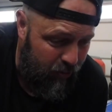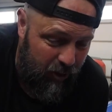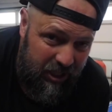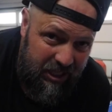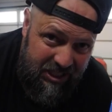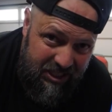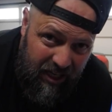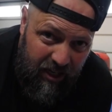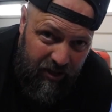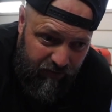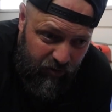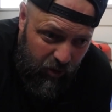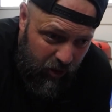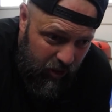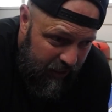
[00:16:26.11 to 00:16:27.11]
We're gonna sell it
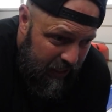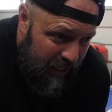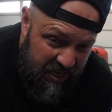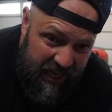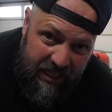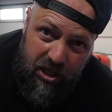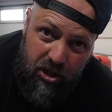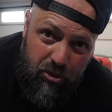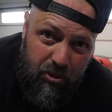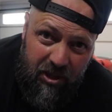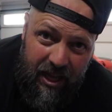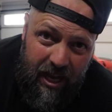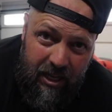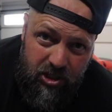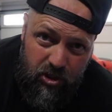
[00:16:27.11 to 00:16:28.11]
for
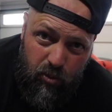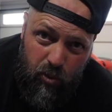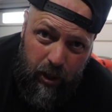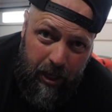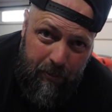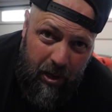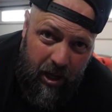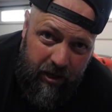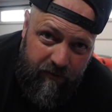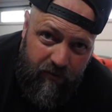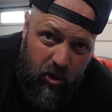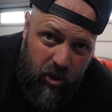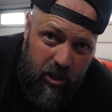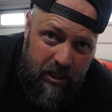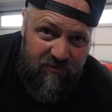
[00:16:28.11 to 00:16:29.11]
$93,000, what I bought it
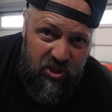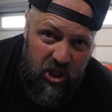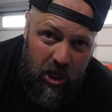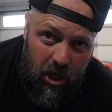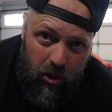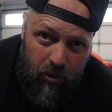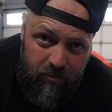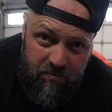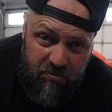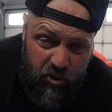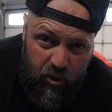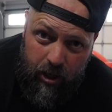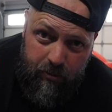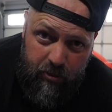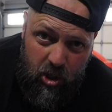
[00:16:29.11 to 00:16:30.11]
for. So,
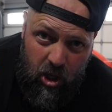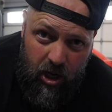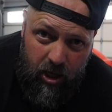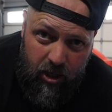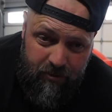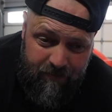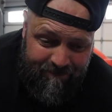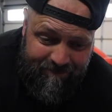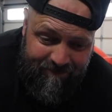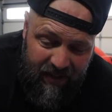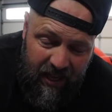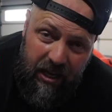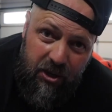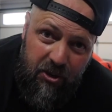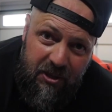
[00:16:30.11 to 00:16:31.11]
incredible car.
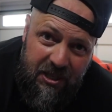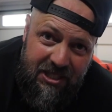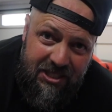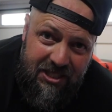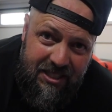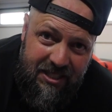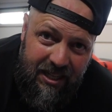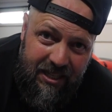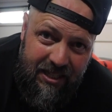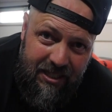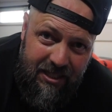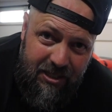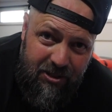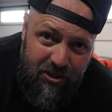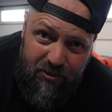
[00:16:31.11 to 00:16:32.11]
I don't know what else to tell you.
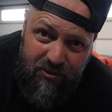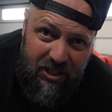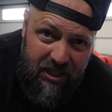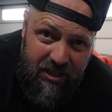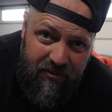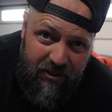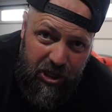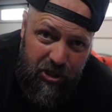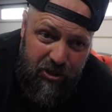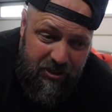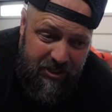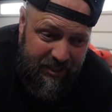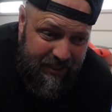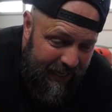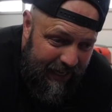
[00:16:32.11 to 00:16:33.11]
You've seen the
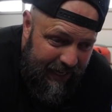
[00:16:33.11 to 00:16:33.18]
videos.